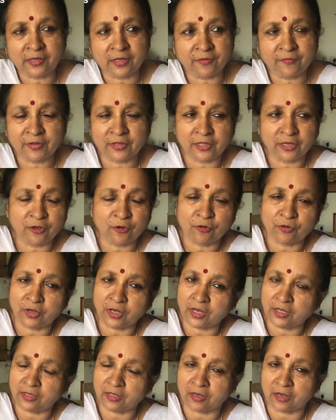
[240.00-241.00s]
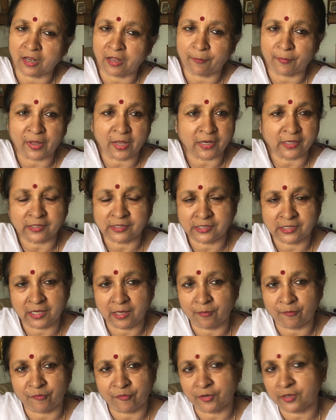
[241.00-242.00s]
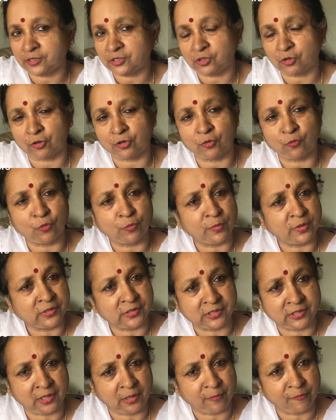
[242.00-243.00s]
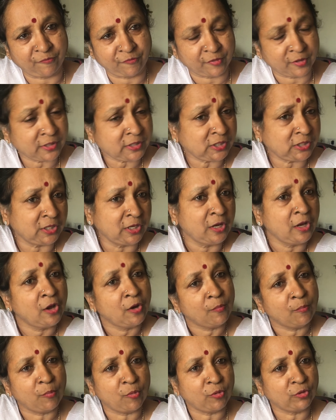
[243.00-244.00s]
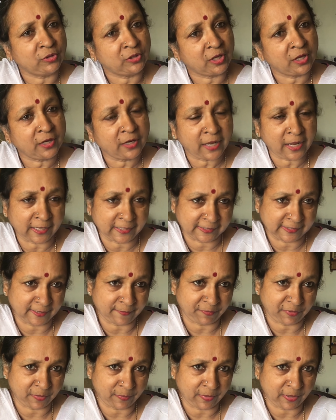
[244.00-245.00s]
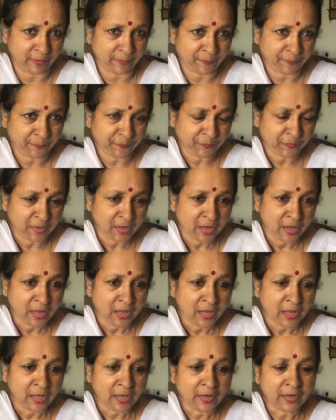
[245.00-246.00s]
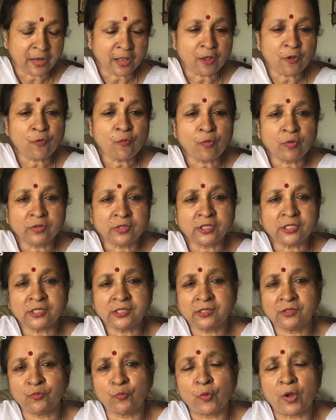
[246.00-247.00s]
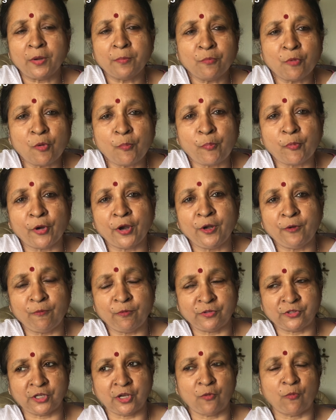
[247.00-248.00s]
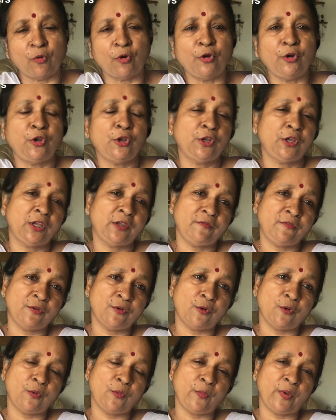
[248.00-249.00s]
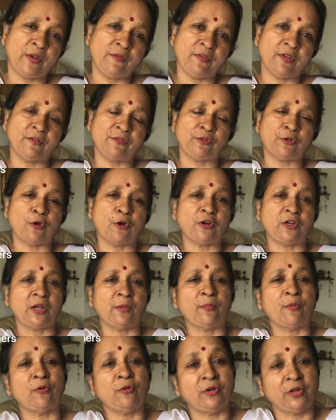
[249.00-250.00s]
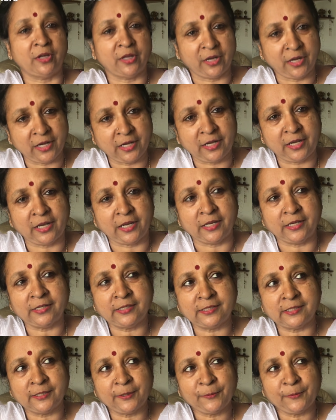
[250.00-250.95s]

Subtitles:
whether you take the man's name first or the woman's name first. Both are acceptable. Now just one more point which I want to give you when we have talked about greetings.